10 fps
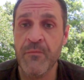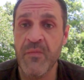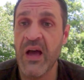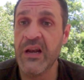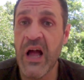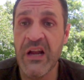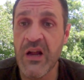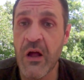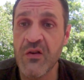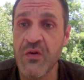Not an
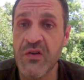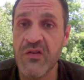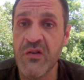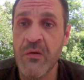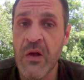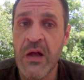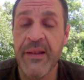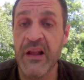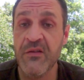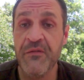idolatrous,
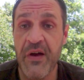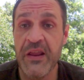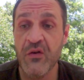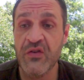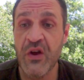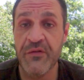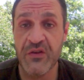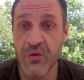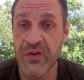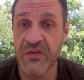not defining yourself as
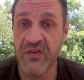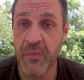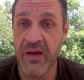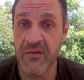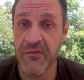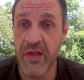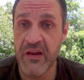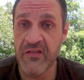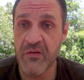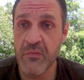Christians by the
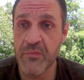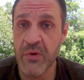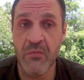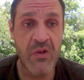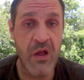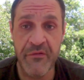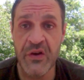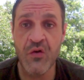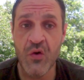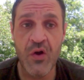flesh, but
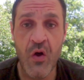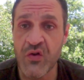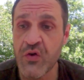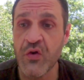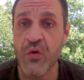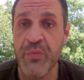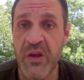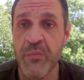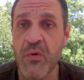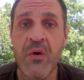loving your culture, your
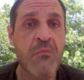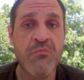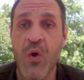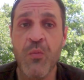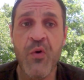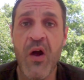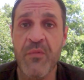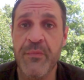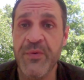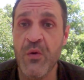people, no
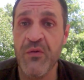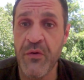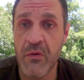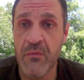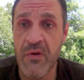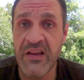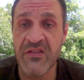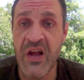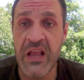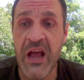problem. Beautiful. I
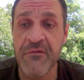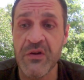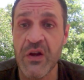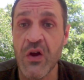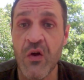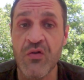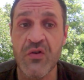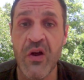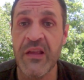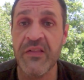study African
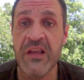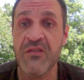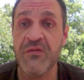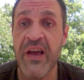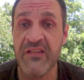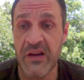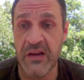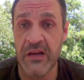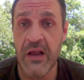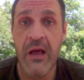culture. I think it's
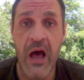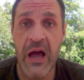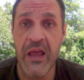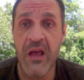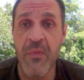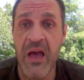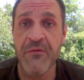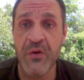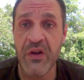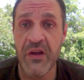fascinating. I am
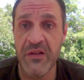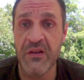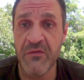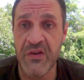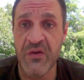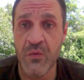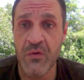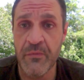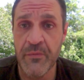Africa, the individual.